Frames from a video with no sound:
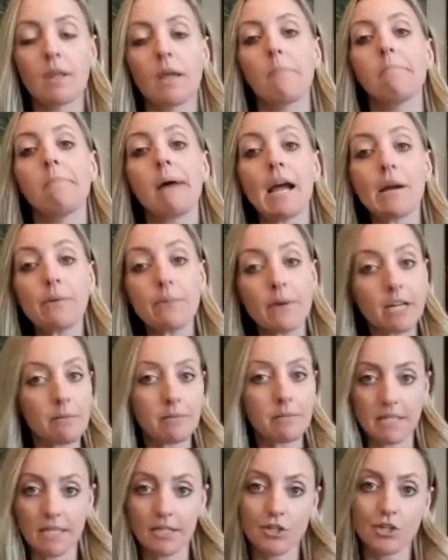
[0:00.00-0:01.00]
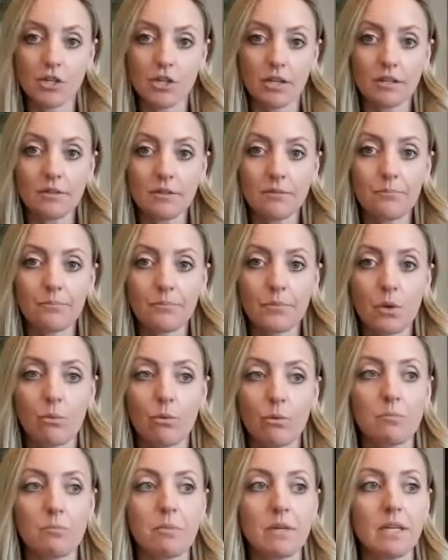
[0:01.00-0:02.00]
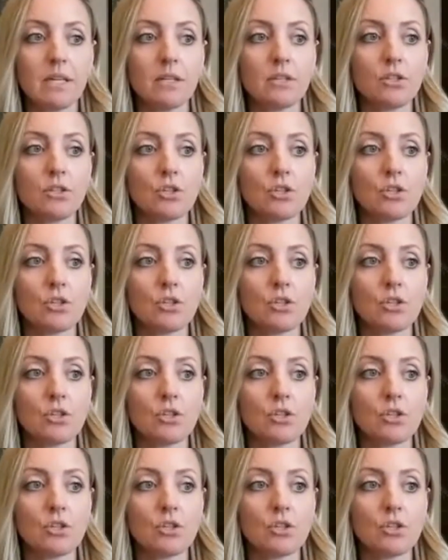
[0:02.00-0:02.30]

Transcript: My recommendation would be